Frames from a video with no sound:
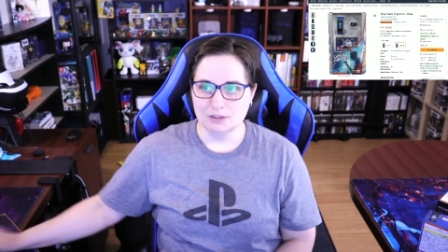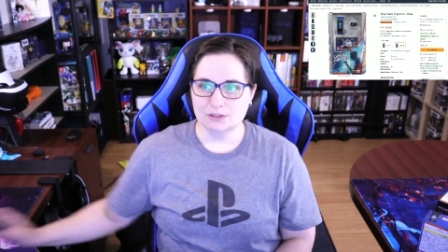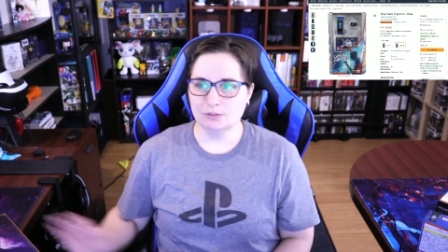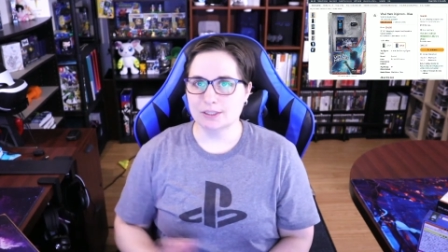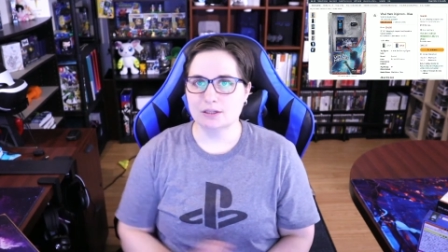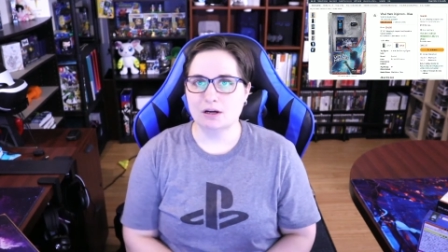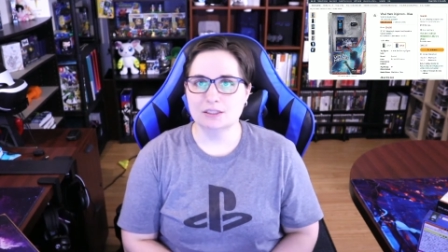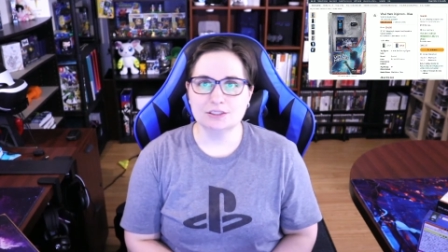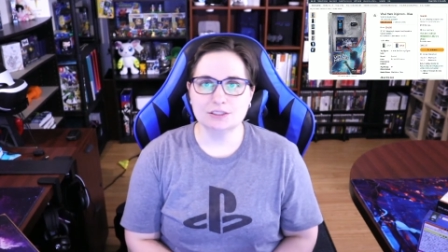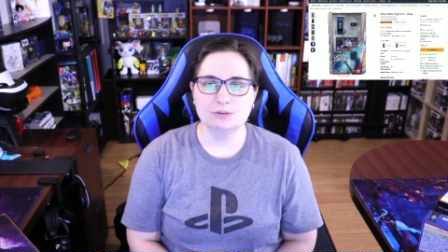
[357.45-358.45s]
So in
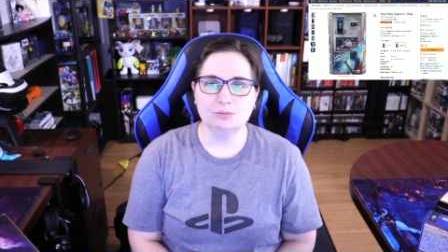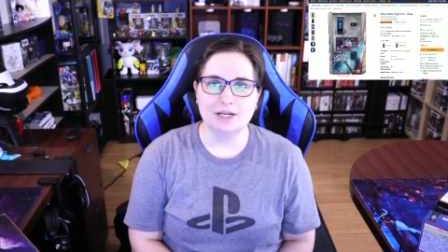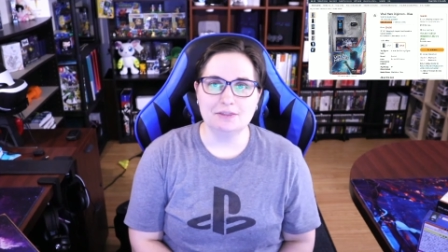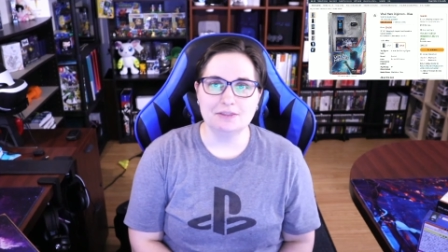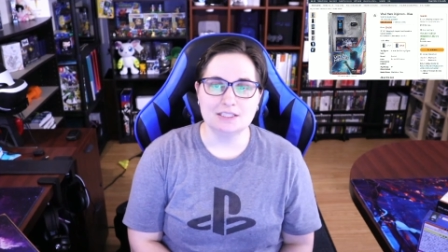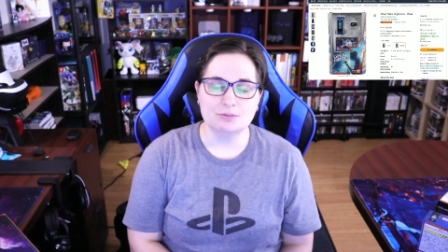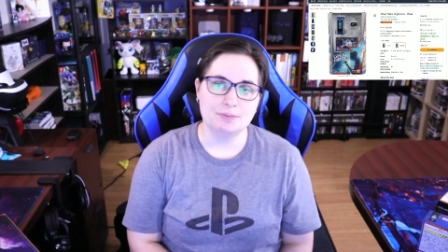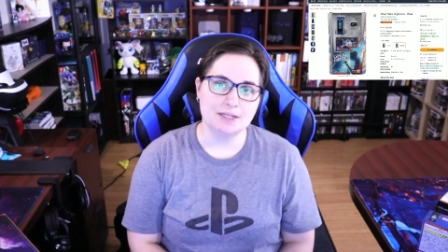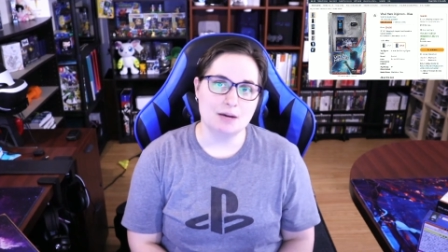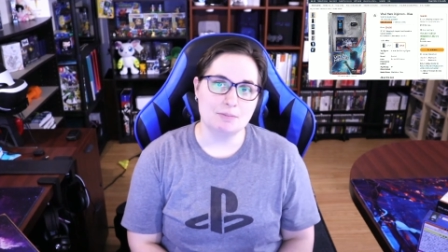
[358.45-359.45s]
regards to when these will
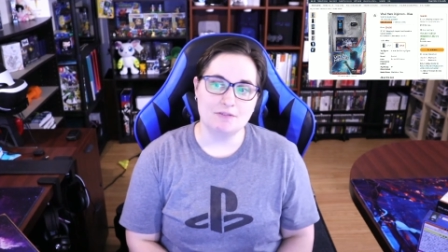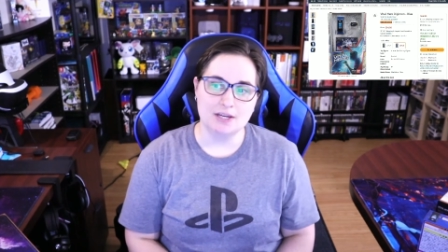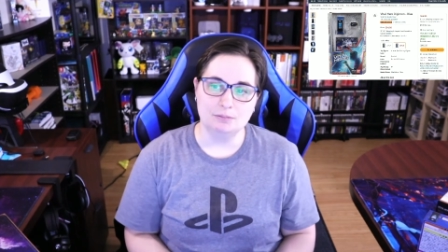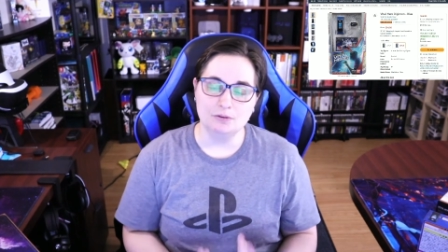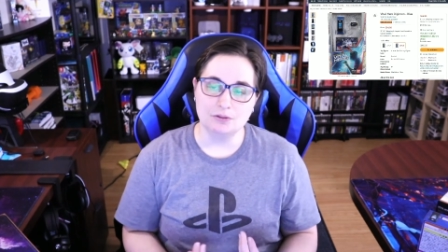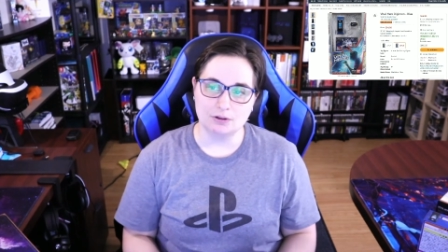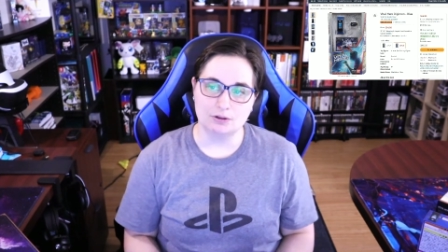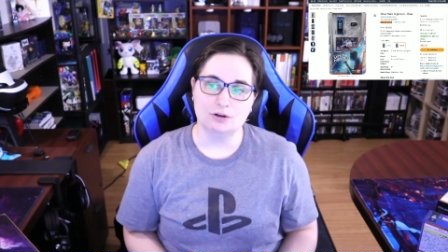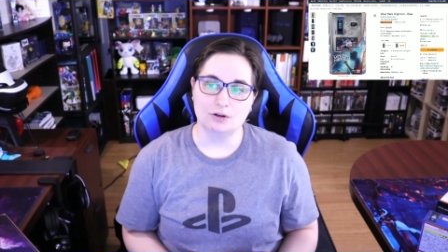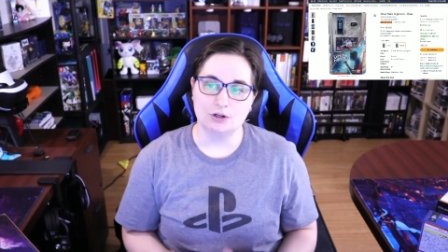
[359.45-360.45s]
become available,
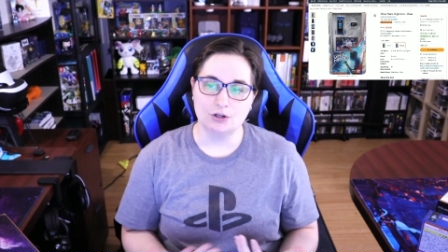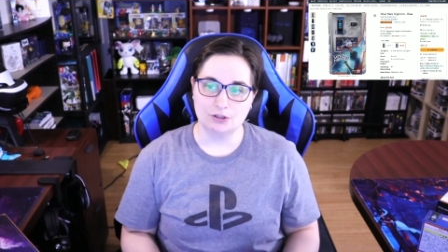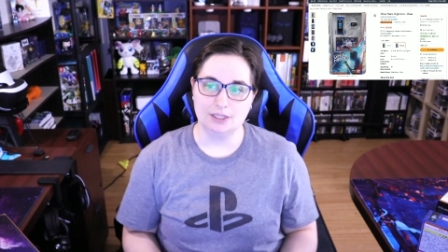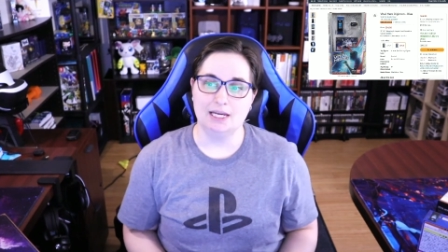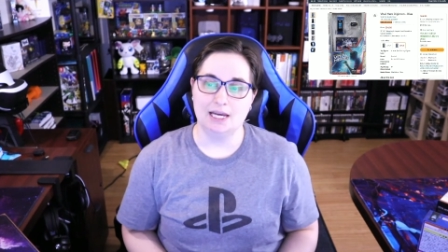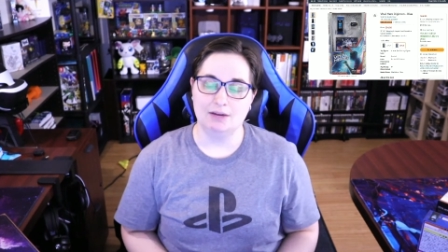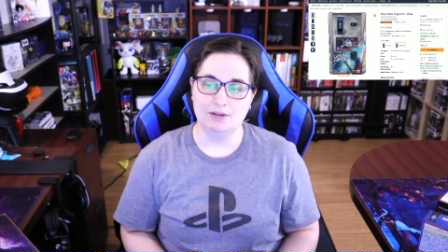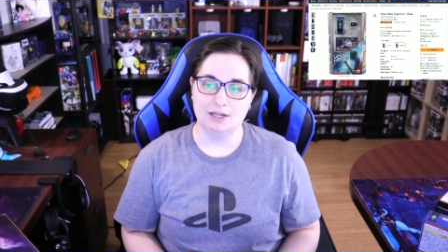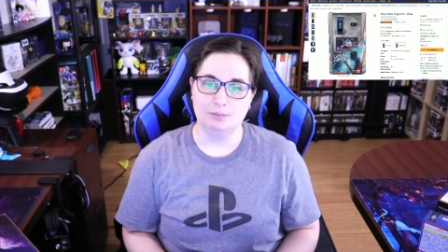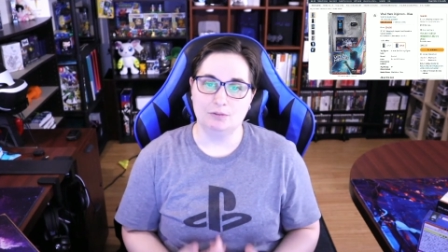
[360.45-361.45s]
they're currently
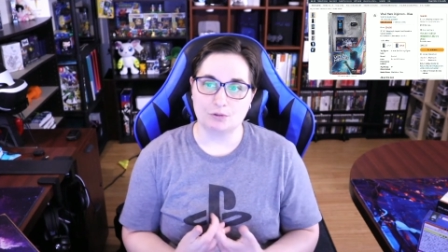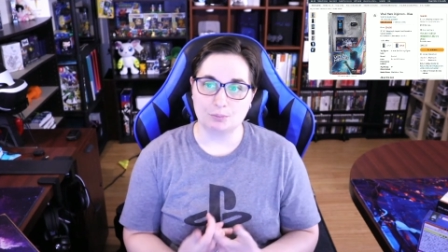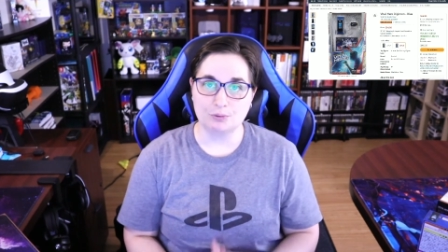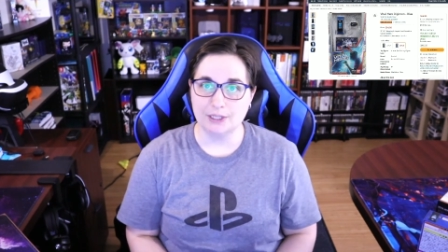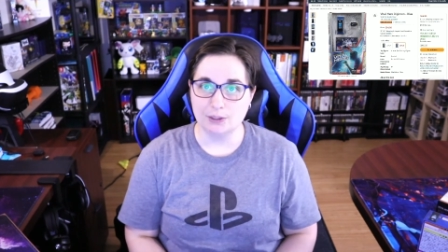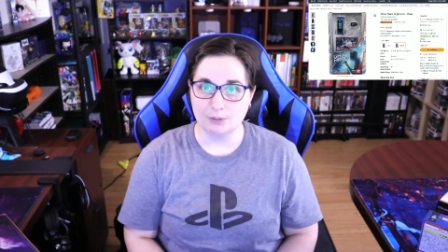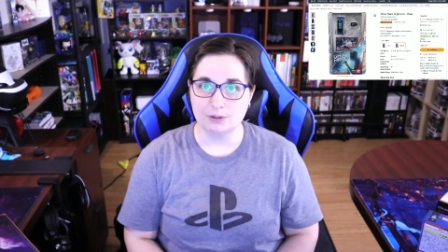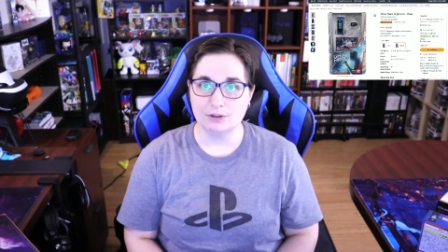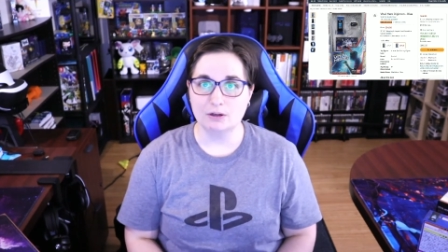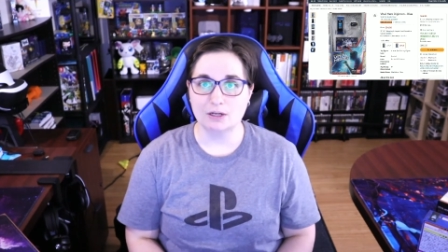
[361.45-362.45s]
available for
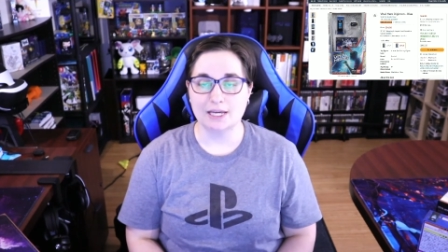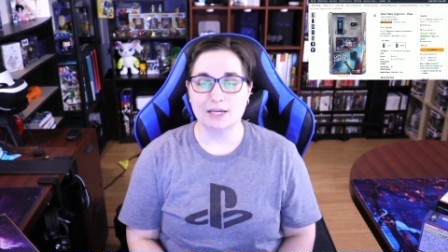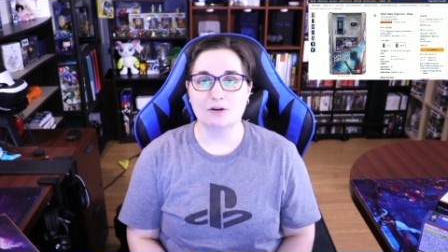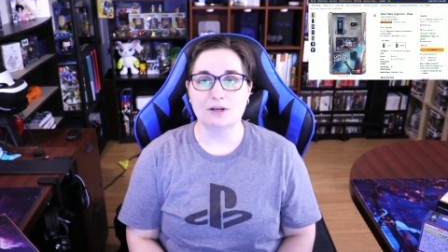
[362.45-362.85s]
pre-order, again, on